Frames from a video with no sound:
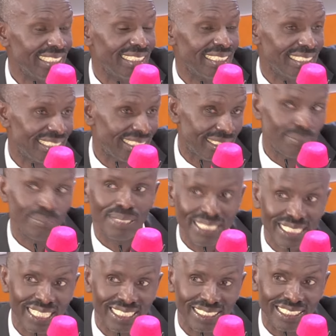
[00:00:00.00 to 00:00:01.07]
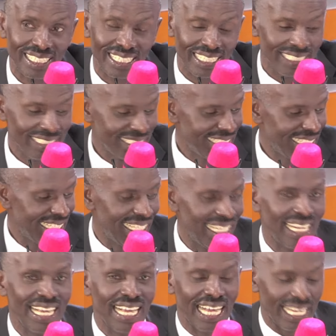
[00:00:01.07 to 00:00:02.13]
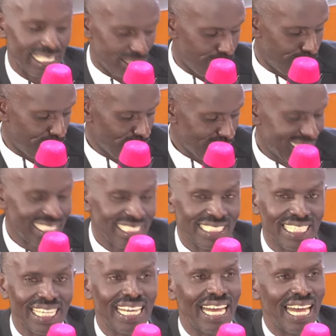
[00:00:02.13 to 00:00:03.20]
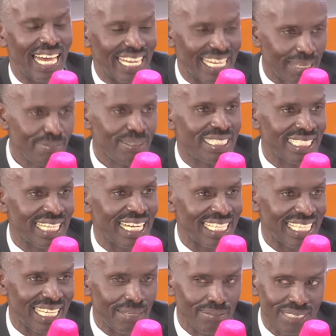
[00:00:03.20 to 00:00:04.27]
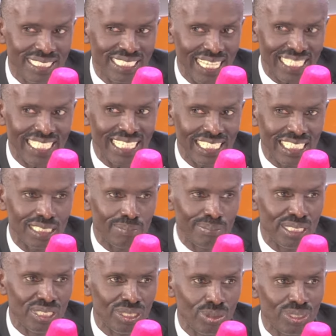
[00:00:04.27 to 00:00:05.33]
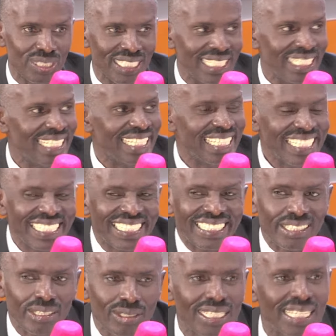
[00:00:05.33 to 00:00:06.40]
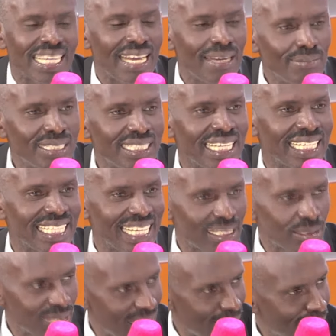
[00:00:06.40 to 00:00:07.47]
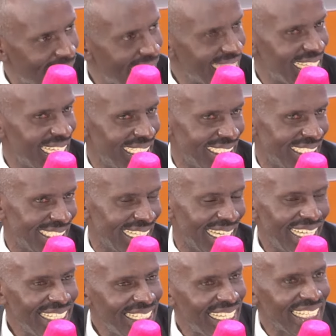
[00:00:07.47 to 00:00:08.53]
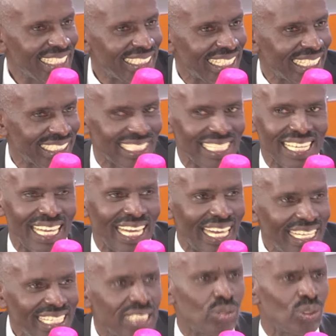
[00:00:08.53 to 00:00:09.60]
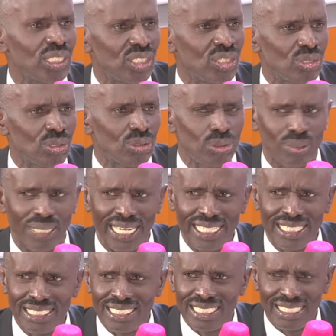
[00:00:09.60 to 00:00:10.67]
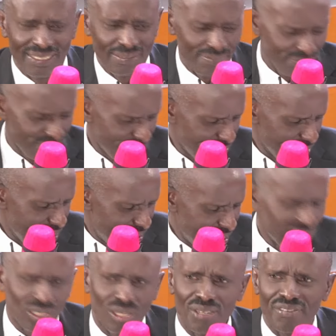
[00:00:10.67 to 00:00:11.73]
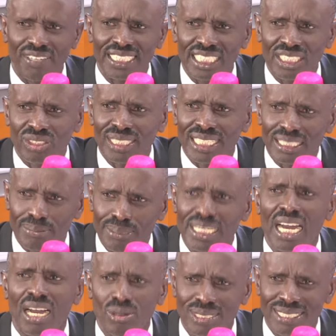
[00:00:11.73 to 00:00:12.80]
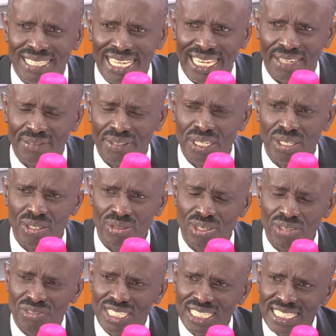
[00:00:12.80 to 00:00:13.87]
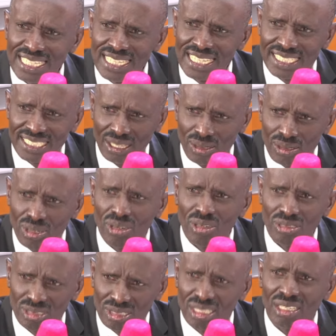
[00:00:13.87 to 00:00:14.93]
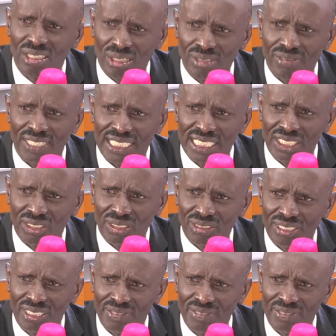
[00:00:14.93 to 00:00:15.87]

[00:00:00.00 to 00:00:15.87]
somebody else and uh, has brought in an M T I. The M T I that has been used is not the M T I that we applied last year. And I checked, and it was true. And uh, this conversation has been out there. We have seen in the town hall conversation,